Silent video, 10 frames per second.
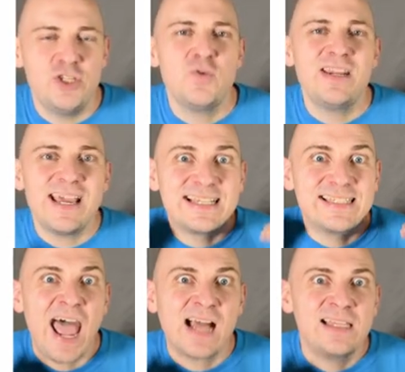you can
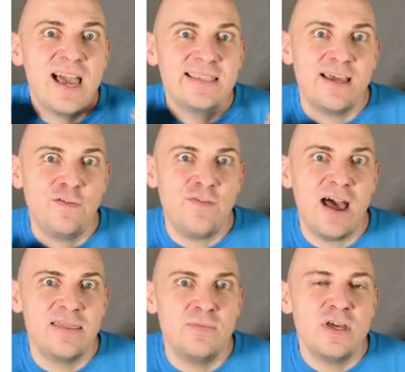exactly
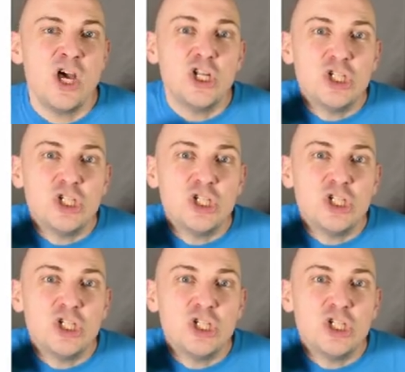identify them